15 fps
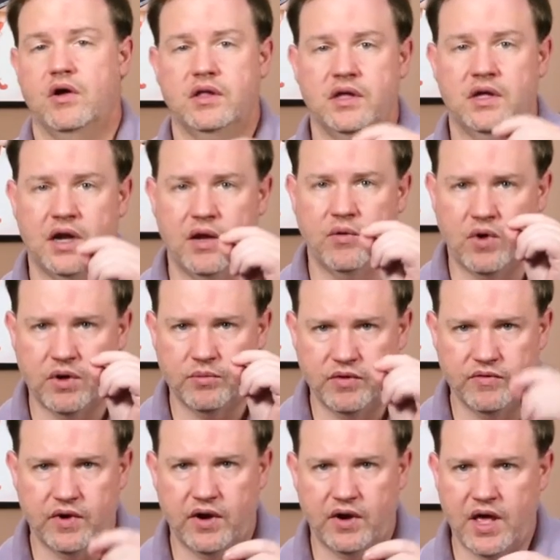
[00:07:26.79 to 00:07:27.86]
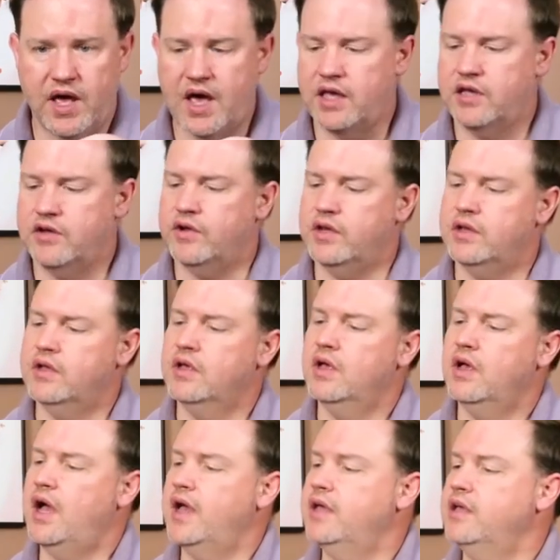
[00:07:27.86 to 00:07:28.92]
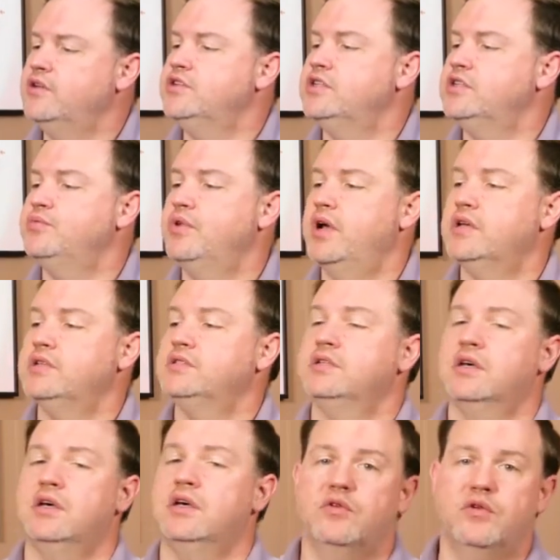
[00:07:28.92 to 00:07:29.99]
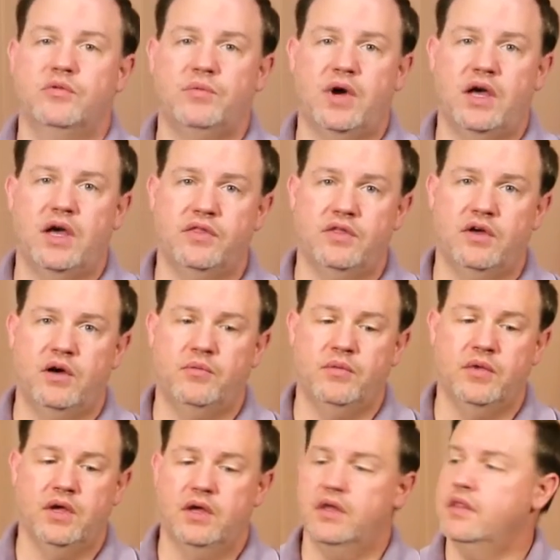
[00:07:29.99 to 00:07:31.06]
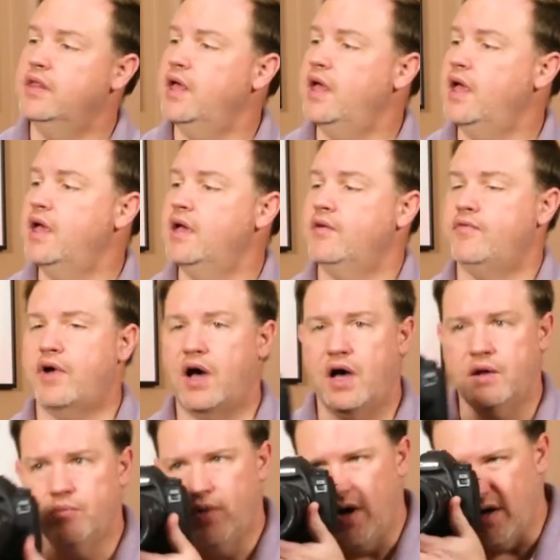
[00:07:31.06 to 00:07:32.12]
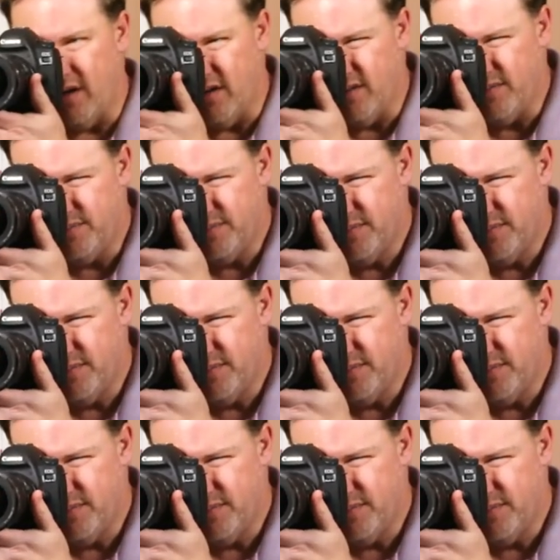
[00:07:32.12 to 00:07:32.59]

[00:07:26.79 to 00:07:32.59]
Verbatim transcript: and I want to be very accurate, I can just press with my thumb the AF on button.